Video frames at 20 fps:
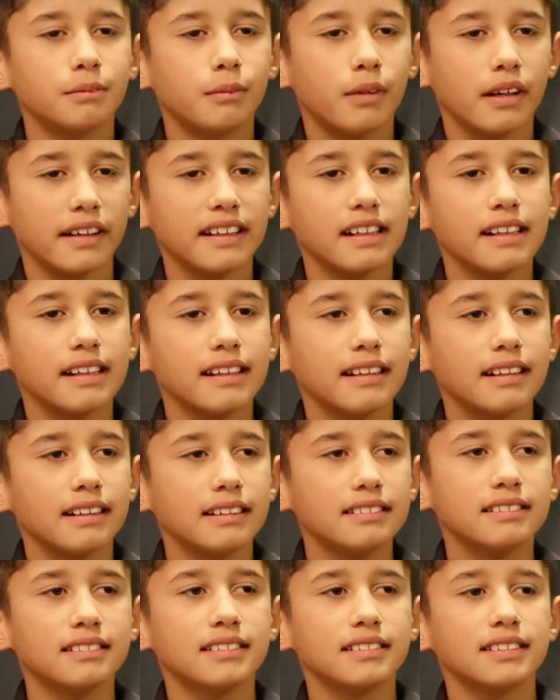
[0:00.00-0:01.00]
my
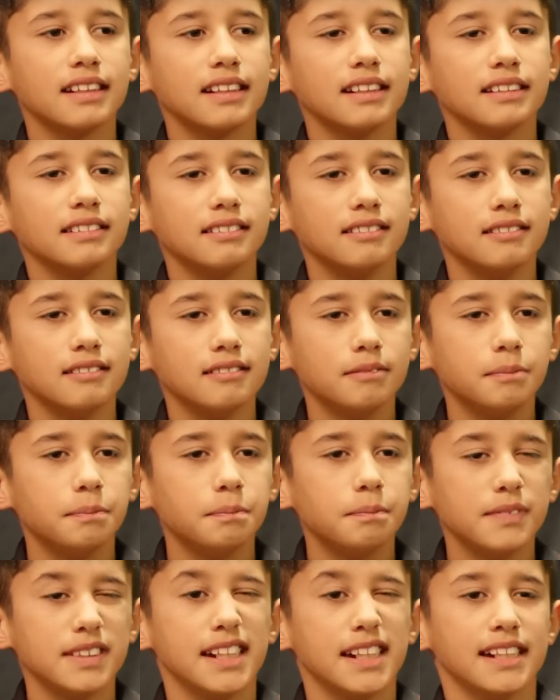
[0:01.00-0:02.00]
names, and
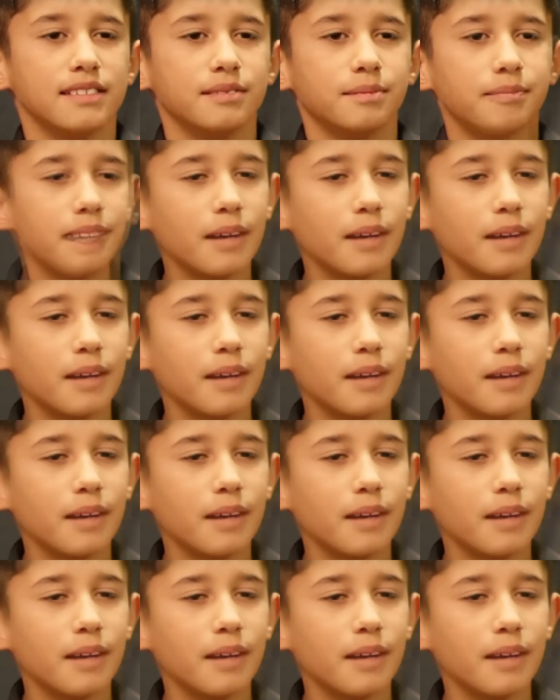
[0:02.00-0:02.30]
yeah.